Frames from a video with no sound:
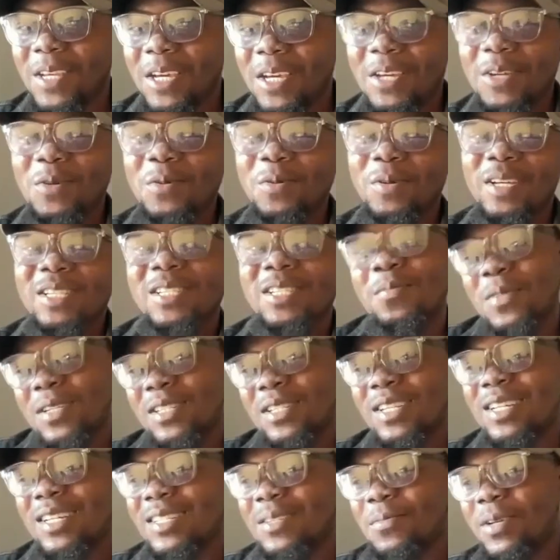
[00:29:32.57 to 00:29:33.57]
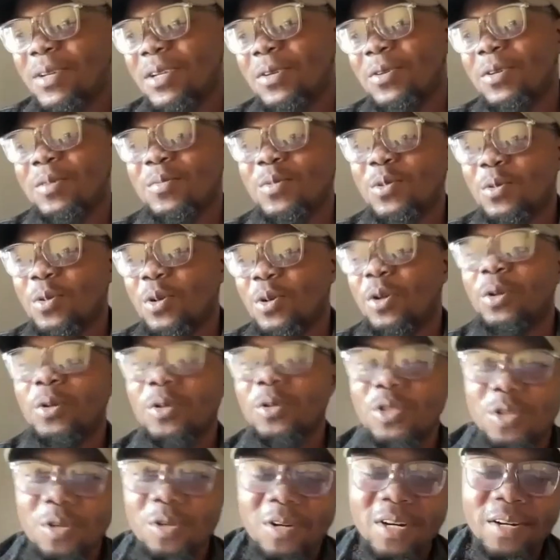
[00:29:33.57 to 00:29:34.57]
especially when it comes to
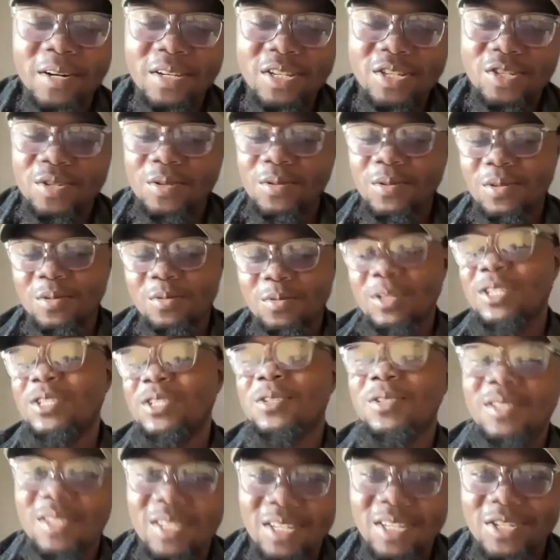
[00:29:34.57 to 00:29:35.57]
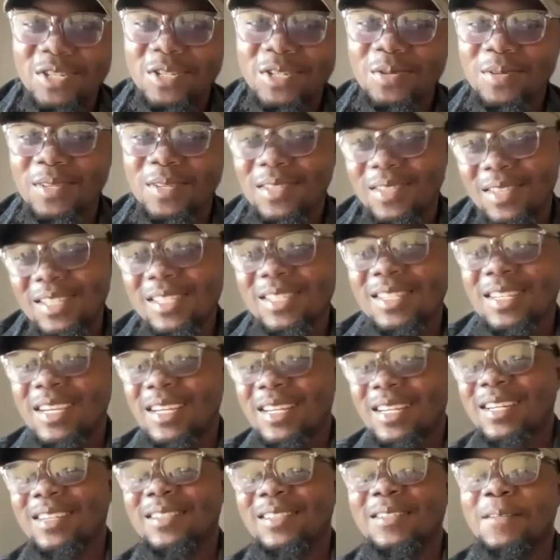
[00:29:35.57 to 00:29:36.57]
cultural issues, religious issues, and things
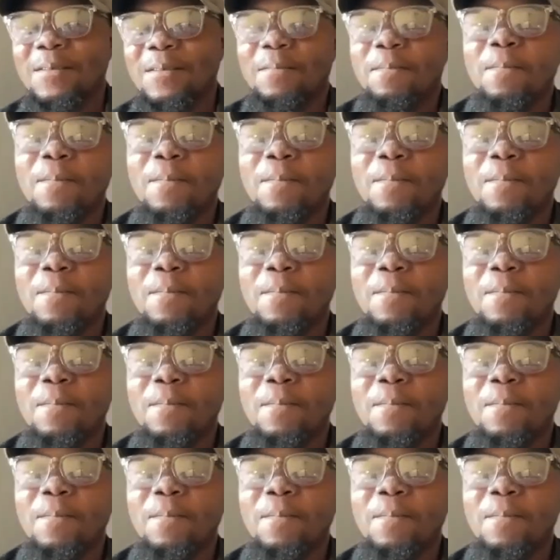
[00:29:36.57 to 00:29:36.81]
like that?